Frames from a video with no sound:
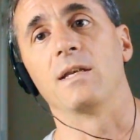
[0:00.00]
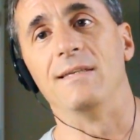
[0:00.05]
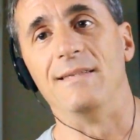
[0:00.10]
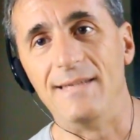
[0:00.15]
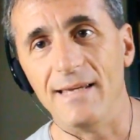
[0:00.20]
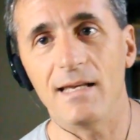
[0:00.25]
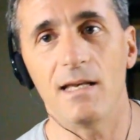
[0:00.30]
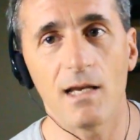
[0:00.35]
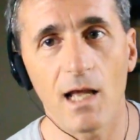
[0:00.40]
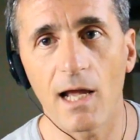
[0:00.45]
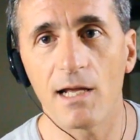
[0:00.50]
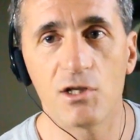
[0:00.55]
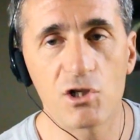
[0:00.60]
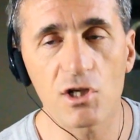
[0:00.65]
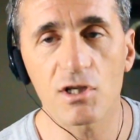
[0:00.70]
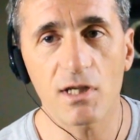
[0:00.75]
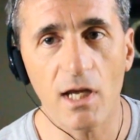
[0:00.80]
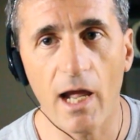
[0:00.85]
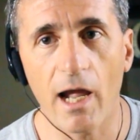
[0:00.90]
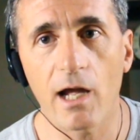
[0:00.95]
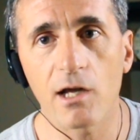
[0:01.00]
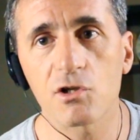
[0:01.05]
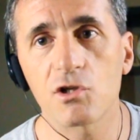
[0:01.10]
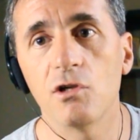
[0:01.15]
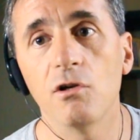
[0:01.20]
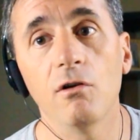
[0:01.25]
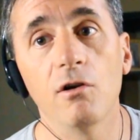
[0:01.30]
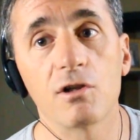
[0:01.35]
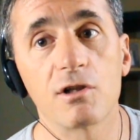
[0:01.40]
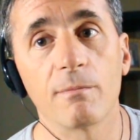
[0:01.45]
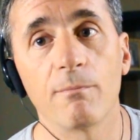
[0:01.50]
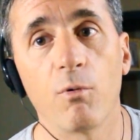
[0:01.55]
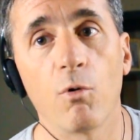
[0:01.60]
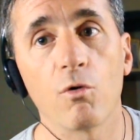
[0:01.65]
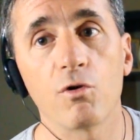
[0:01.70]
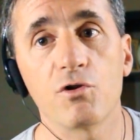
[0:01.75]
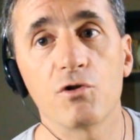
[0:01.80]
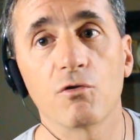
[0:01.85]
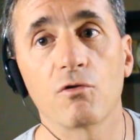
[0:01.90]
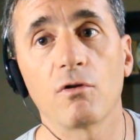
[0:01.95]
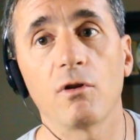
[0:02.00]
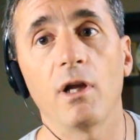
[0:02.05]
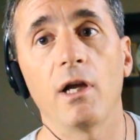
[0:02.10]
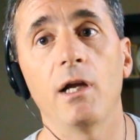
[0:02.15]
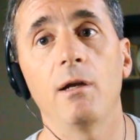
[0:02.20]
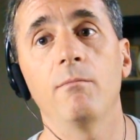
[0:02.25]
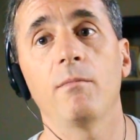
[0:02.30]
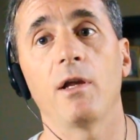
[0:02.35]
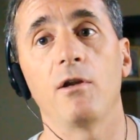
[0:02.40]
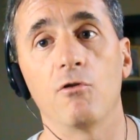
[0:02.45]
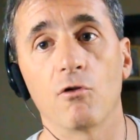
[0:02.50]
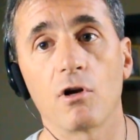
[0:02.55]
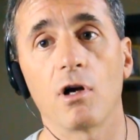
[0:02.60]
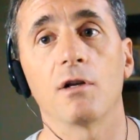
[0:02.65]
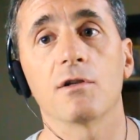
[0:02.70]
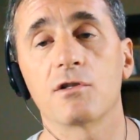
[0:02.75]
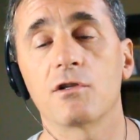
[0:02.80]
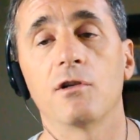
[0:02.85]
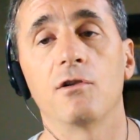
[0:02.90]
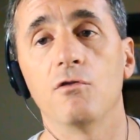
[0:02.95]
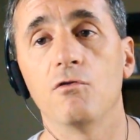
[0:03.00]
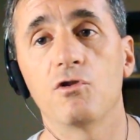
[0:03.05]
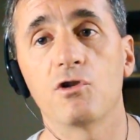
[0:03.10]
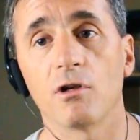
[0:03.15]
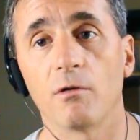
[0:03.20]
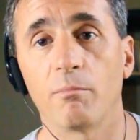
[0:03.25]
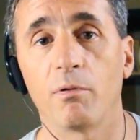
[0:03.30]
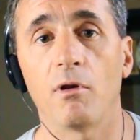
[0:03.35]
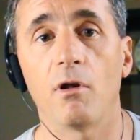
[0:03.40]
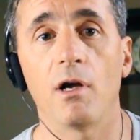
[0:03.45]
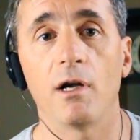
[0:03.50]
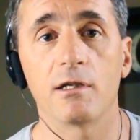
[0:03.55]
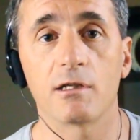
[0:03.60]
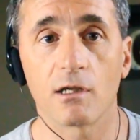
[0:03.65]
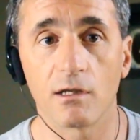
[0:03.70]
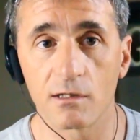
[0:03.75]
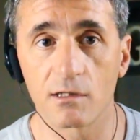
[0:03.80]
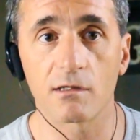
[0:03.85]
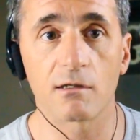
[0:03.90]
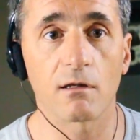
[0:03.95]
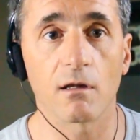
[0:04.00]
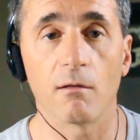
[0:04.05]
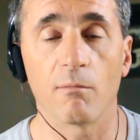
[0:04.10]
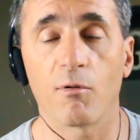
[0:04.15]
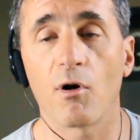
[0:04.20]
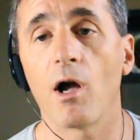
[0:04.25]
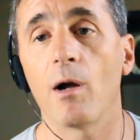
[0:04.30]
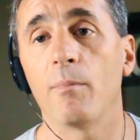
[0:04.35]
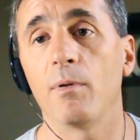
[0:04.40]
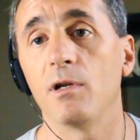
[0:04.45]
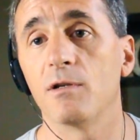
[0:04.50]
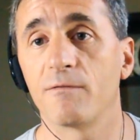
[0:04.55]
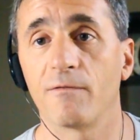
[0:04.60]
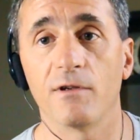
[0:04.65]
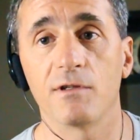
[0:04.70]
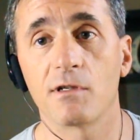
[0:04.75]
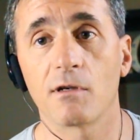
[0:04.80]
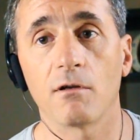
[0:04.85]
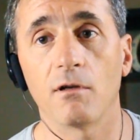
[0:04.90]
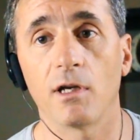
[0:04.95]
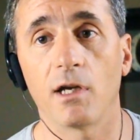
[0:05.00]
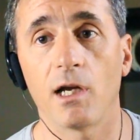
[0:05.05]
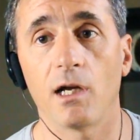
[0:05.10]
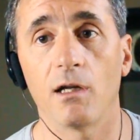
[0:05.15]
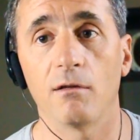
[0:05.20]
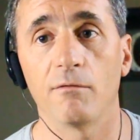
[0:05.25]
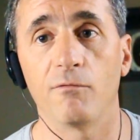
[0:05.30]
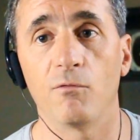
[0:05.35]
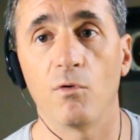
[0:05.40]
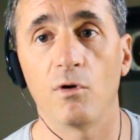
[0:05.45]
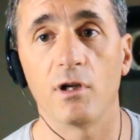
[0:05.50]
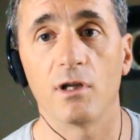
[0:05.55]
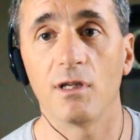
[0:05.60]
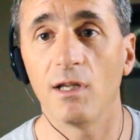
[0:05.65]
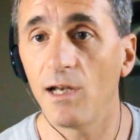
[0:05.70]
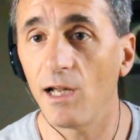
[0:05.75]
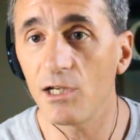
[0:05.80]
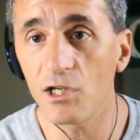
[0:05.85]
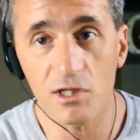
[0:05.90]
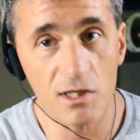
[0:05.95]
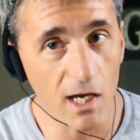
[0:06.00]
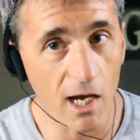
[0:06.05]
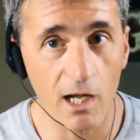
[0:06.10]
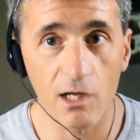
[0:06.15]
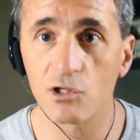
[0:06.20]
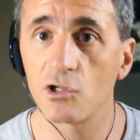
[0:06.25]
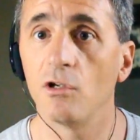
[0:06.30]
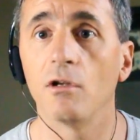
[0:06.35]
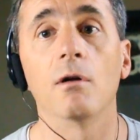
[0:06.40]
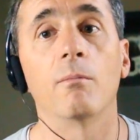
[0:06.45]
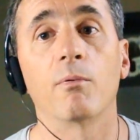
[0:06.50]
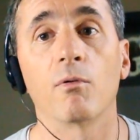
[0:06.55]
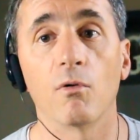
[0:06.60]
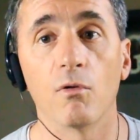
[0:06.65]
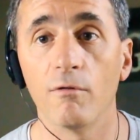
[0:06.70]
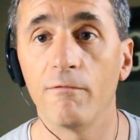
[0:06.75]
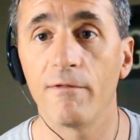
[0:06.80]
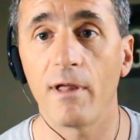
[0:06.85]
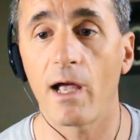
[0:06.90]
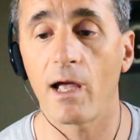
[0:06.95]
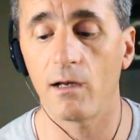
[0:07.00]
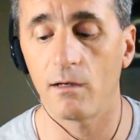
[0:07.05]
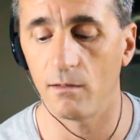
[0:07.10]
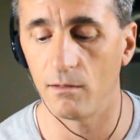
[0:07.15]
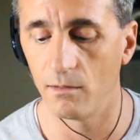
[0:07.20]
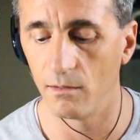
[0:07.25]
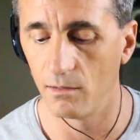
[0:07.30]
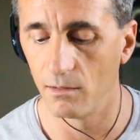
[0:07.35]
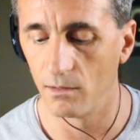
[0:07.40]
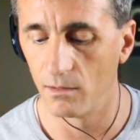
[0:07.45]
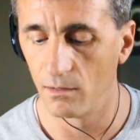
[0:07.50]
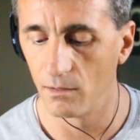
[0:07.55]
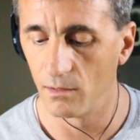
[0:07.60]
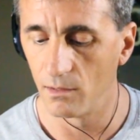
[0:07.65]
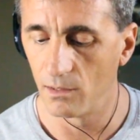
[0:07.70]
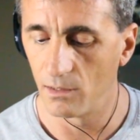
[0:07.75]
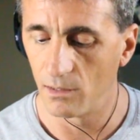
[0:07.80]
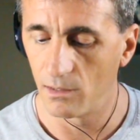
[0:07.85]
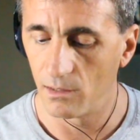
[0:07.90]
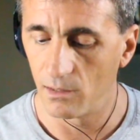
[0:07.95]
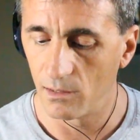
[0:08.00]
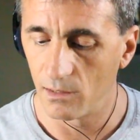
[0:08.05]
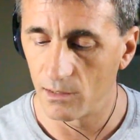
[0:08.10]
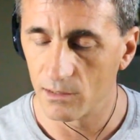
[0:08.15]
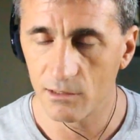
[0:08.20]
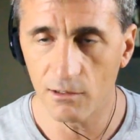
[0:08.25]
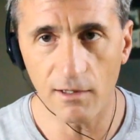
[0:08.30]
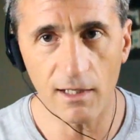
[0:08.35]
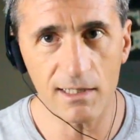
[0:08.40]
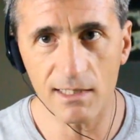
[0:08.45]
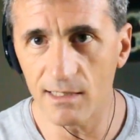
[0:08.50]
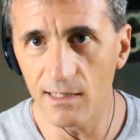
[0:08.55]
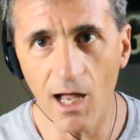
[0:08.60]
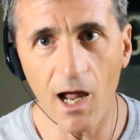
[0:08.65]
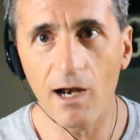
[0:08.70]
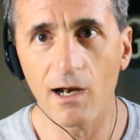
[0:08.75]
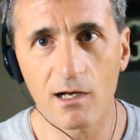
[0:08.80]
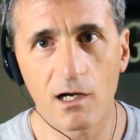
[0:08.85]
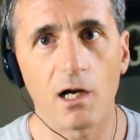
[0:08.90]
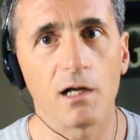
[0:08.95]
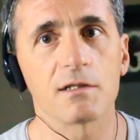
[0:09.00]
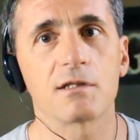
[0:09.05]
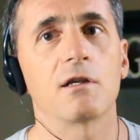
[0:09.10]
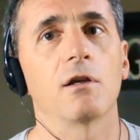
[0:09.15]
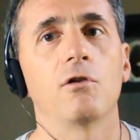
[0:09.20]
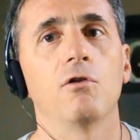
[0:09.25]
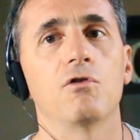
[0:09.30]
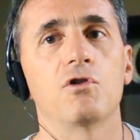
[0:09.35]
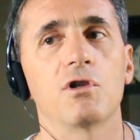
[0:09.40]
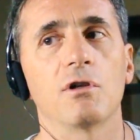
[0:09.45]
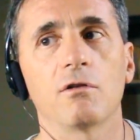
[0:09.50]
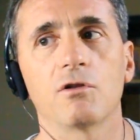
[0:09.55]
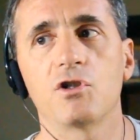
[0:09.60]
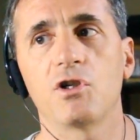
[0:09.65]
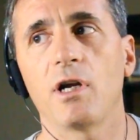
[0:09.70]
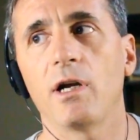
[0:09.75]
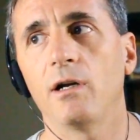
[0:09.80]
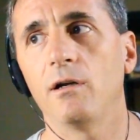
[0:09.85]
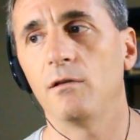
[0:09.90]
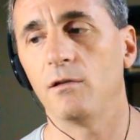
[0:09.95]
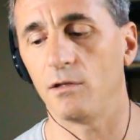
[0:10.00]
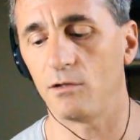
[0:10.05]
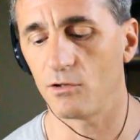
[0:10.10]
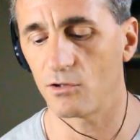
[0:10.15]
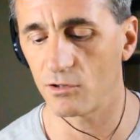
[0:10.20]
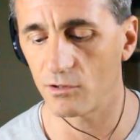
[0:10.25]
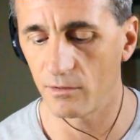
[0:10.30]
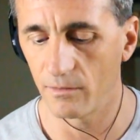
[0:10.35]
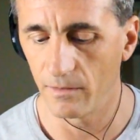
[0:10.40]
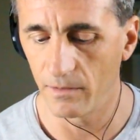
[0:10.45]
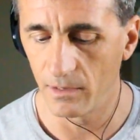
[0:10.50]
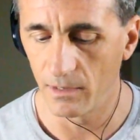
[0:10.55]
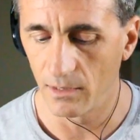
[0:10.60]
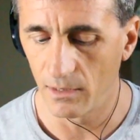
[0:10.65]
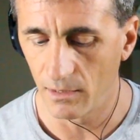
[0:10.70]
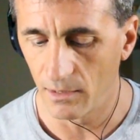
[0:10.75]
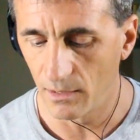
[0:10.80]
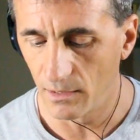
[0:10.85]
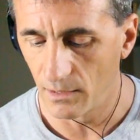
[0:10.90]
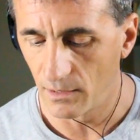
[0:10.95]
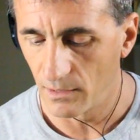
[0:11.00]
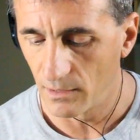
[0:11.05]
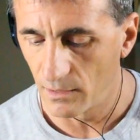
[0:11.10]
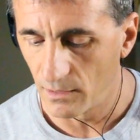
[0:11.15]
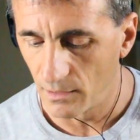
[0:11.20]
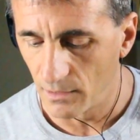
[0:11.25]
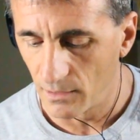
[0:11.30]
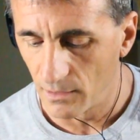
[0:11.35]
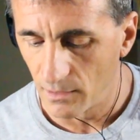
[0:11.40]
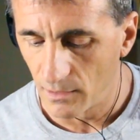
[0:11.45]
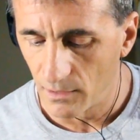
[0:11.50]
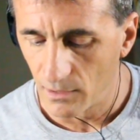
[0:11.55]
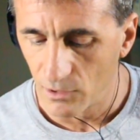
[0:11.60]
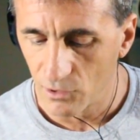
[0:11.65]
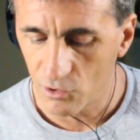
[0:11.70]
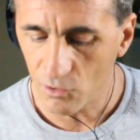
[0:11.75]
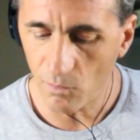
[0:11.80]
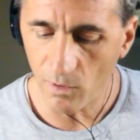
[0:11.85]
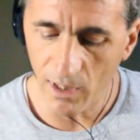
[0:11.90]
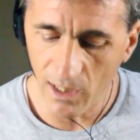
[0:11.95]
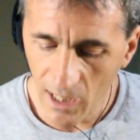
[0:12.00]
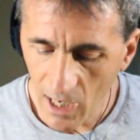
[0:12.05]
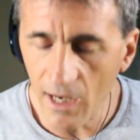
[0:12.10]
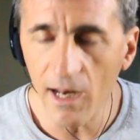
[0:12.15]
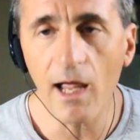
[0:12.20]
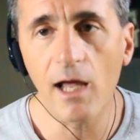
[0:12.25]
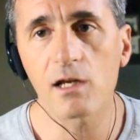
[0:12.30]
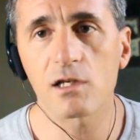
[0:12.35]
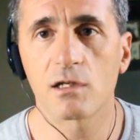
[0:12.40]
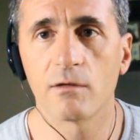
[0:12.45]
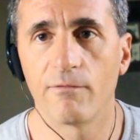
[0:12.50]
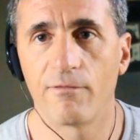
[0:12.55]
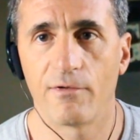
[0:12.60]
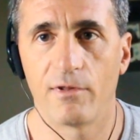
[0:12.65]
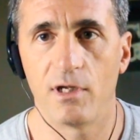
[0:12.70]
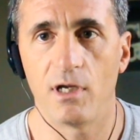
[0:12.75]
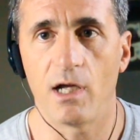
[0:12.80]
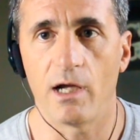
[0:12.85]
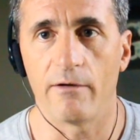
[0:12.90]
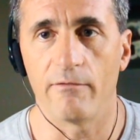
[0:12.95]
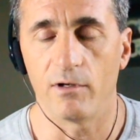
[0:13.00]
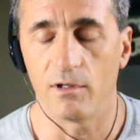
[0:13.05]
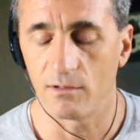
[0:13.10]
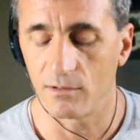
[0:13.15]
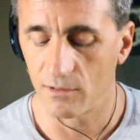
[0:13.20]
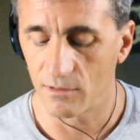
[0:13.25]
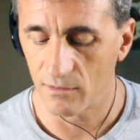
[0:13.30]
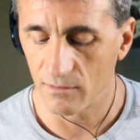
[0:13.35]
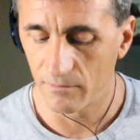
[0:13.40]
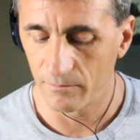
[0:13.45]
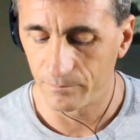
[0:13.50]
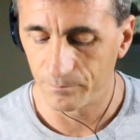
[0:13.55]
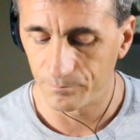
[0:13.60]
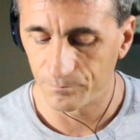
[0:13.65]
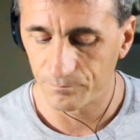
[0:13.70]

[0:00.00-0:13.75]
Didn't I just ask you to support your claim that your Constitution applies because the property is physically in California? Didn't I just ask you to prove that? So that's not a constitutional challenge. So I again ask him for the evidence.